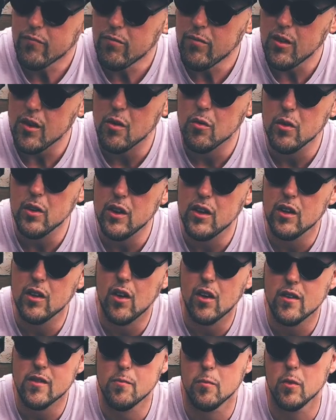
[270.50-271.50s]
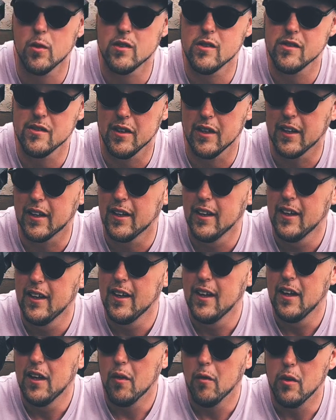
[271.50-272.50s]
really a lot of sports, it's like
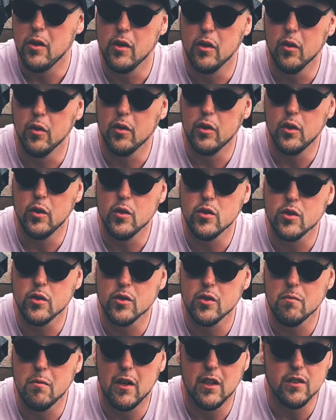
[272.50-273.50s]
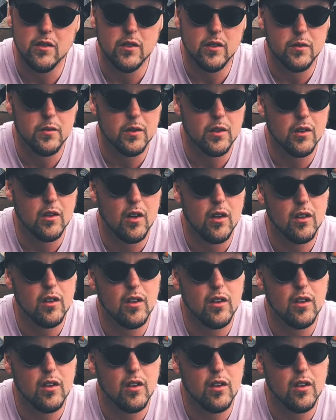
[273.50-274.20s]
when you don't use those muscles for a long,